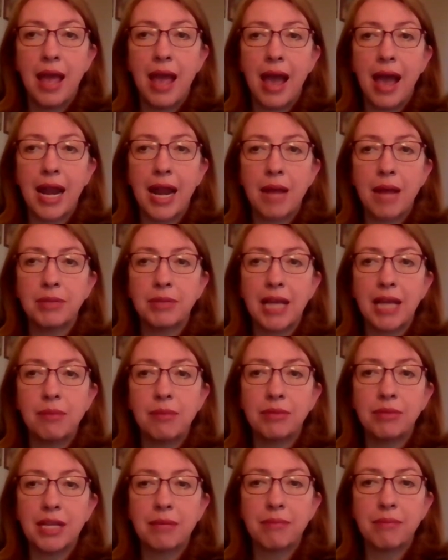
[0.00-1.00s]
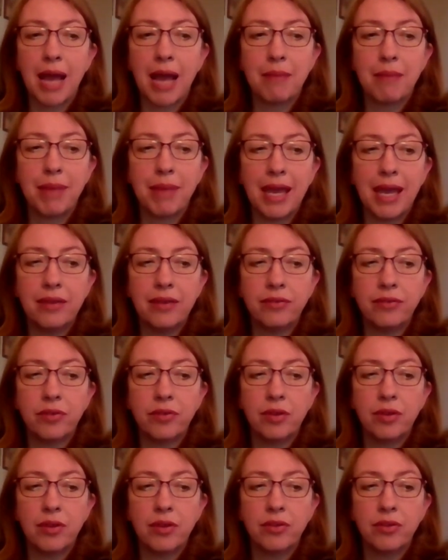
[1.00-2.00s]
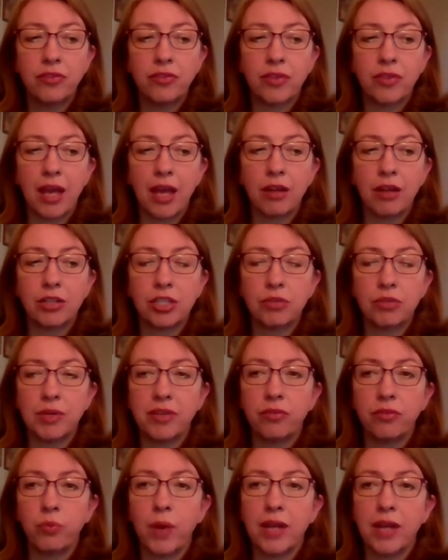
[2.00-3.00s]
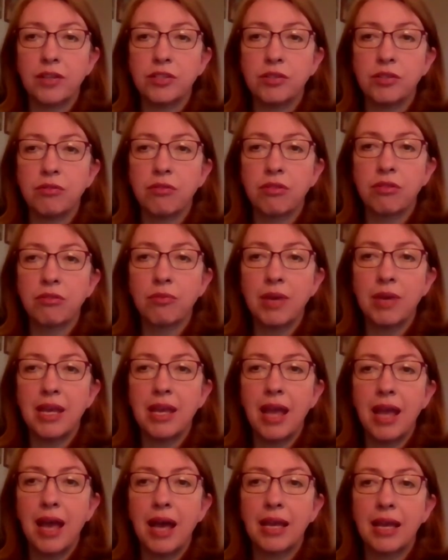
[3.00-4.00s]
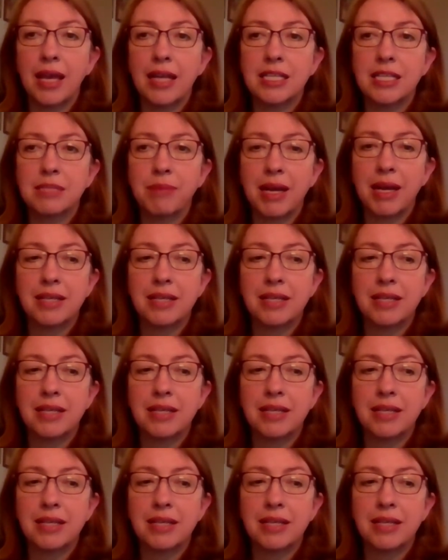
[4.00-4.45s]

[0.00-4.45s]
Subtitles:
And I'm labeling my bass scale degrees 1, 2, 3 against my